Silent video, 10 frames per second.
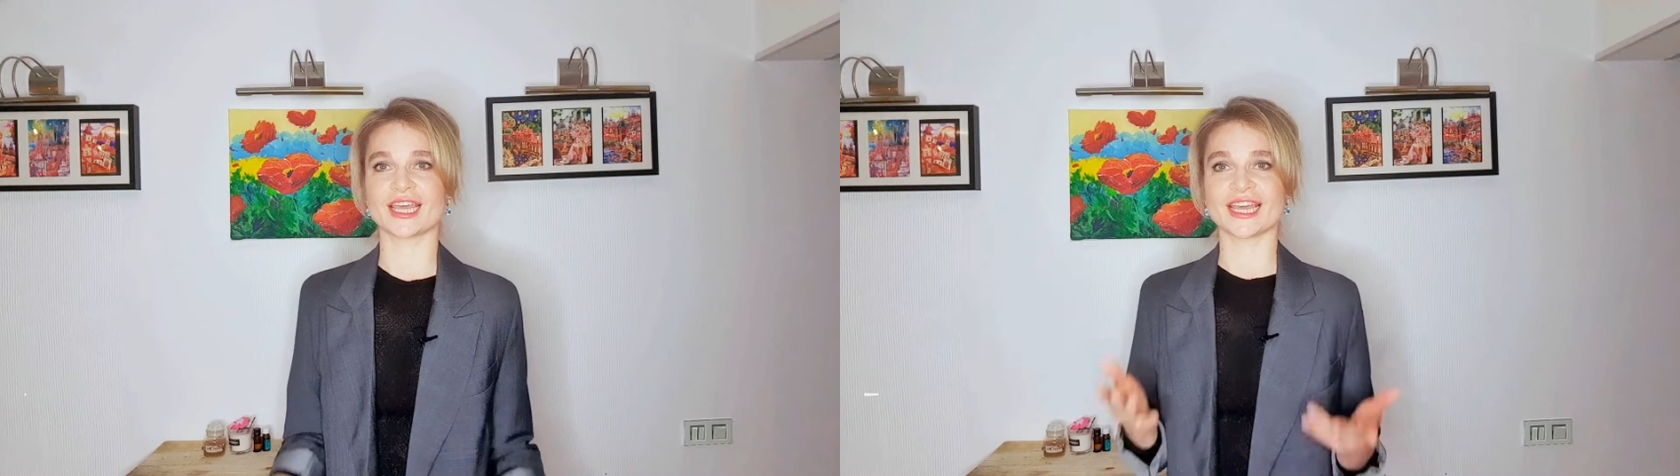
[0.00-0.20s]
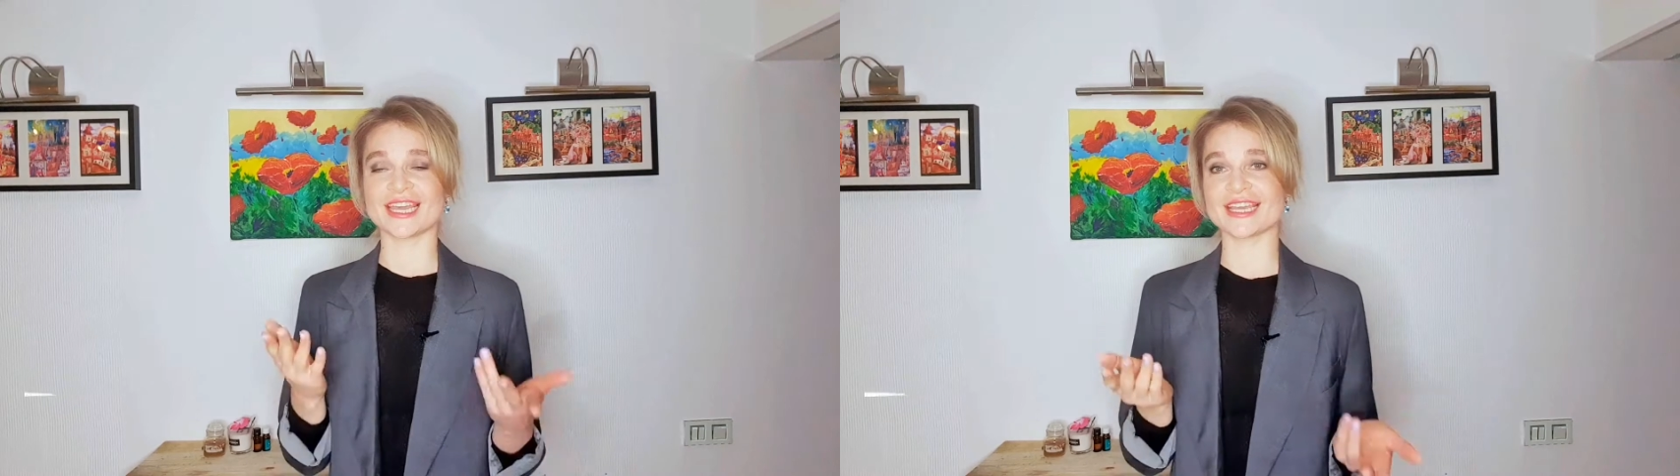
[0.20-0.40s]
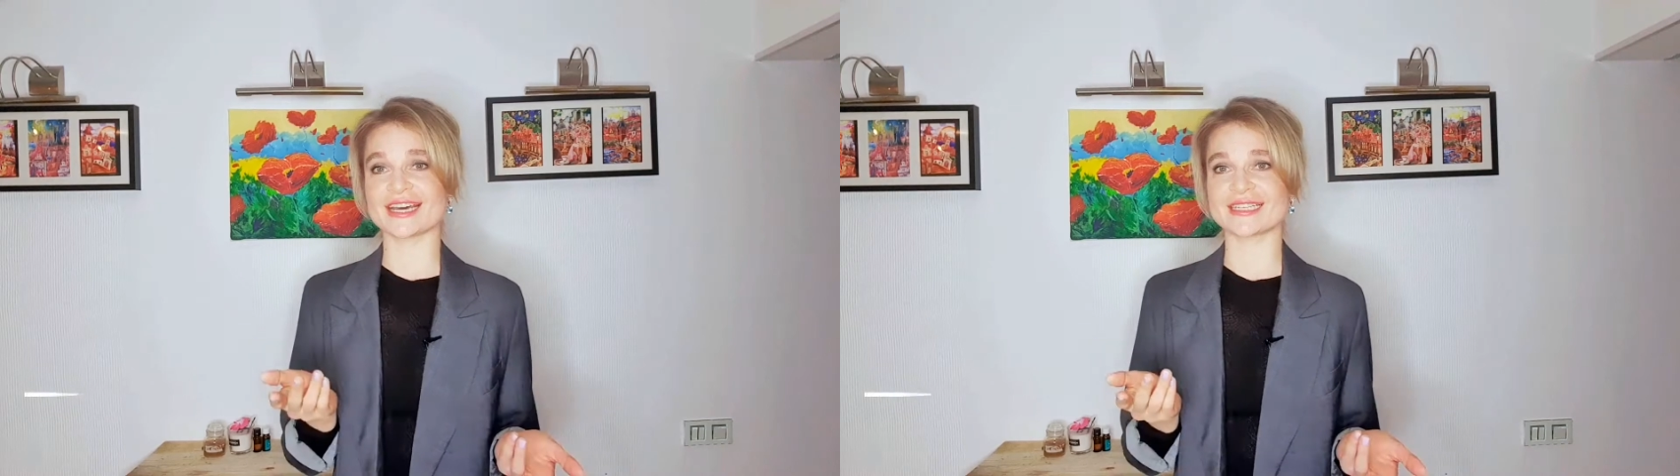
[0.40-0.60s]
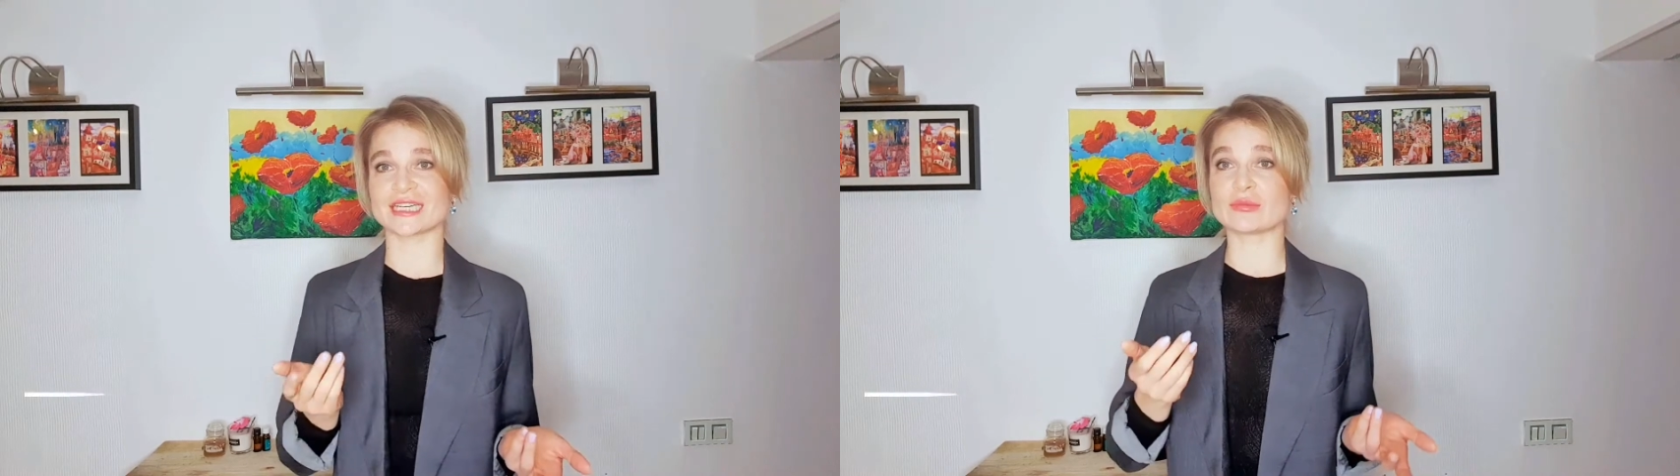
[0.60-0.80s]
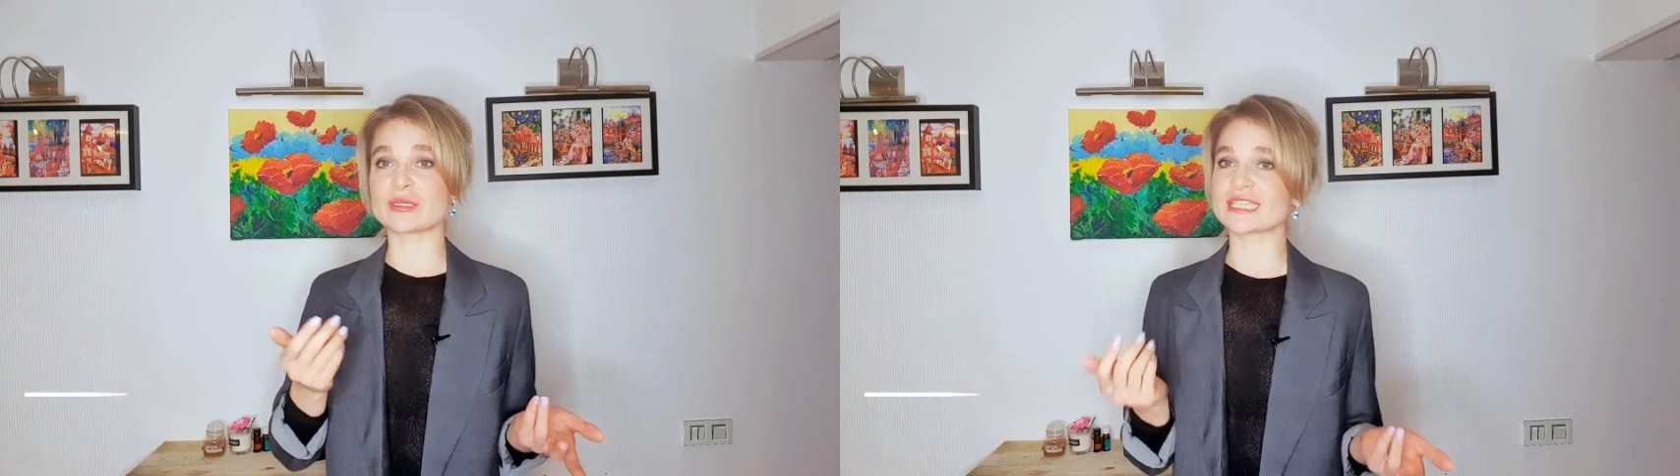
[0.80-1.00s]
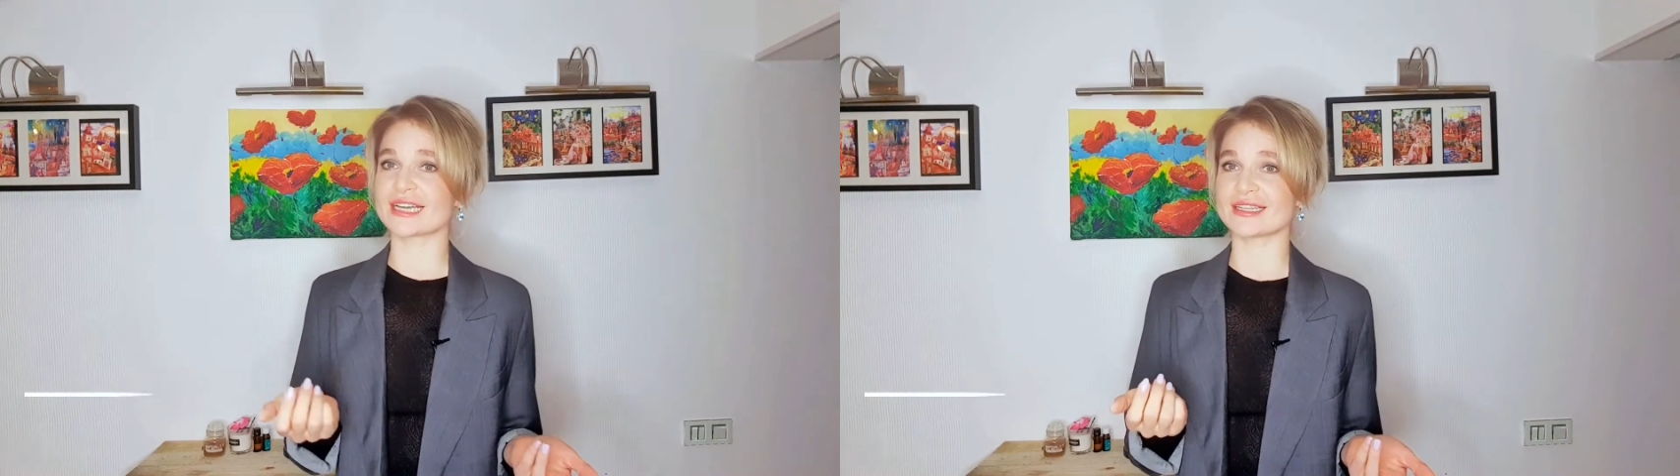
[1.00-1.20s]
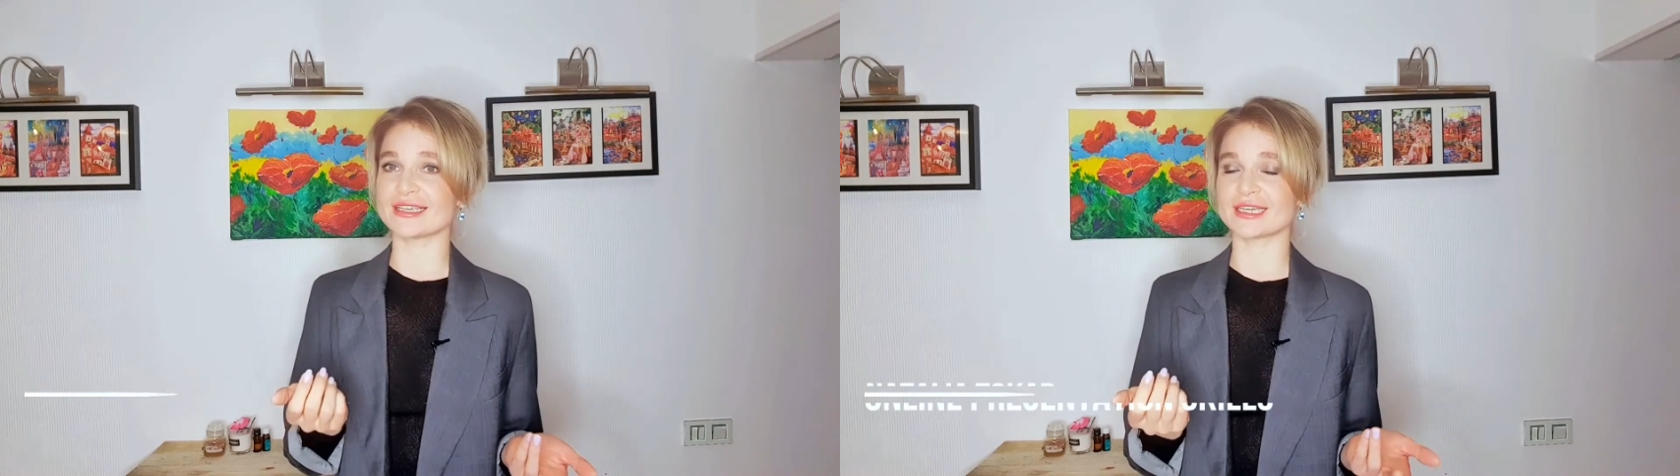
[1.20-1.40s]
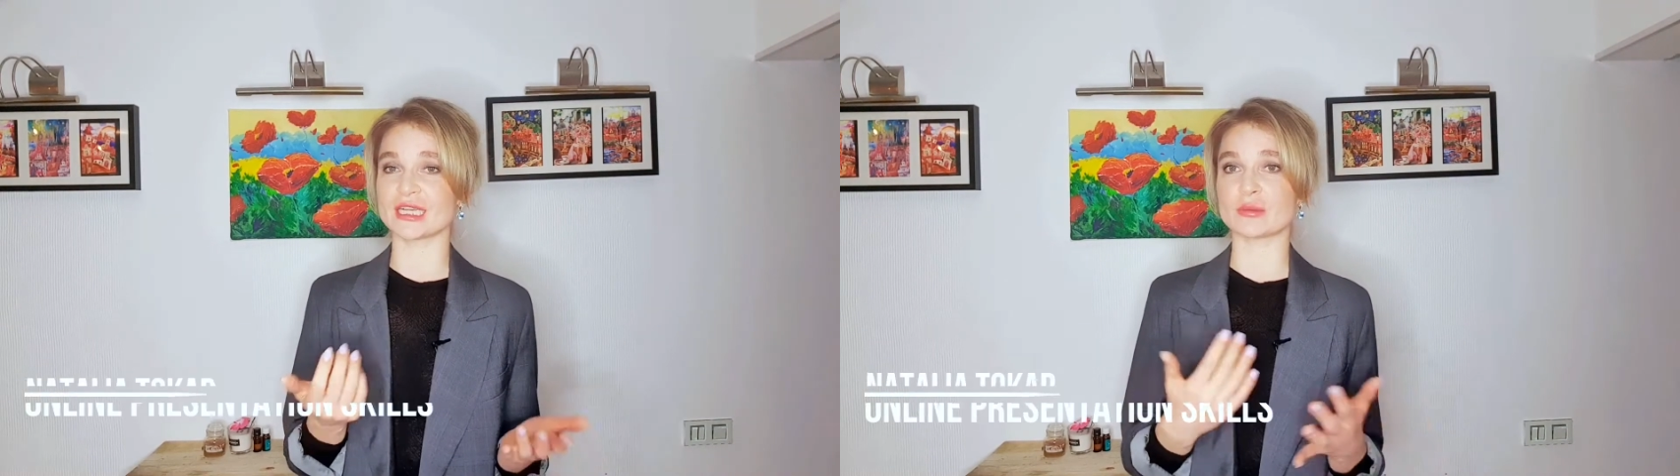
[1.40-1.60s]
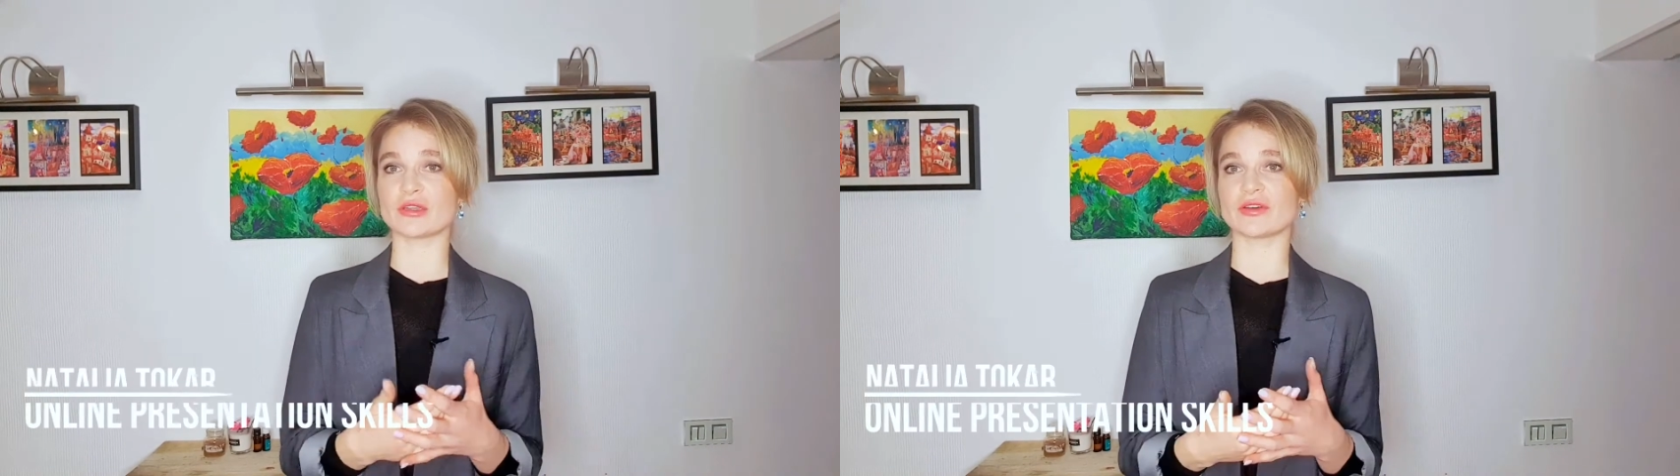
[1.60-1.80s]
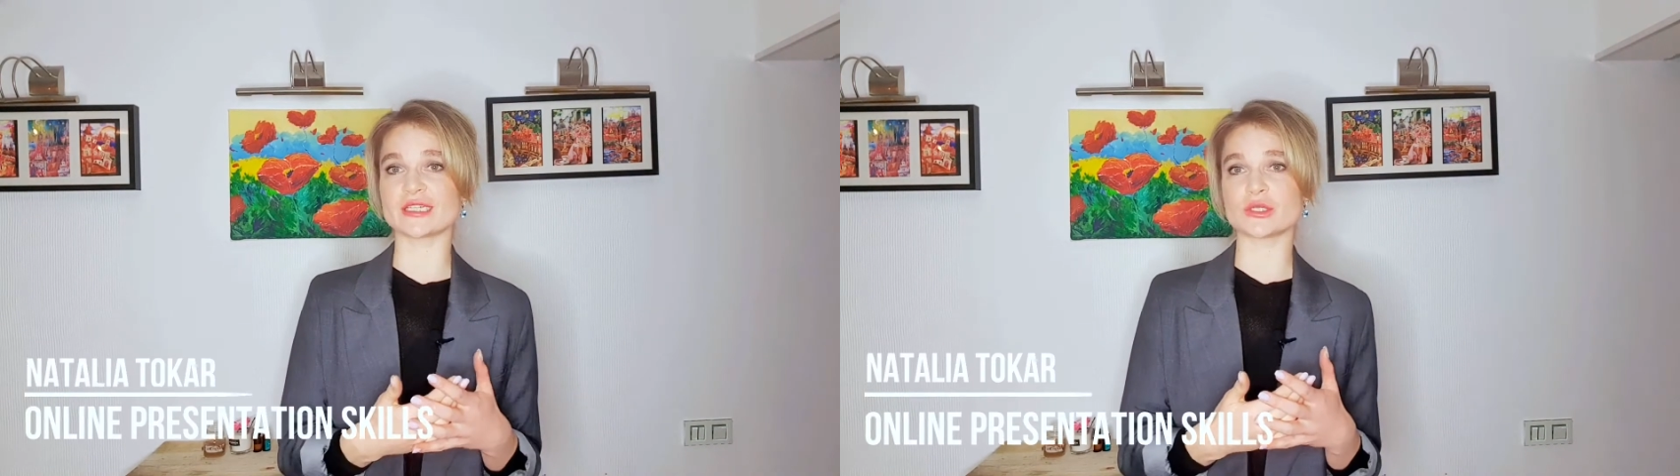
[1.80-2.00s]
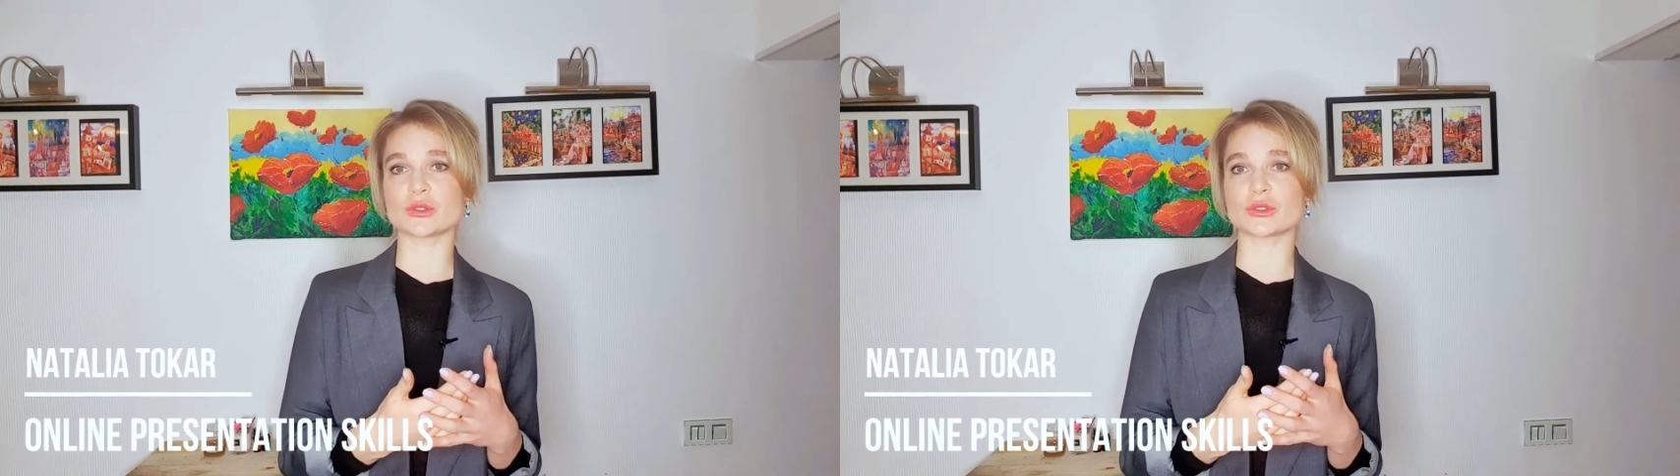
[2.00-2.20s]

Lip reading: Hey guys, I'm Natalia and I'm inviting you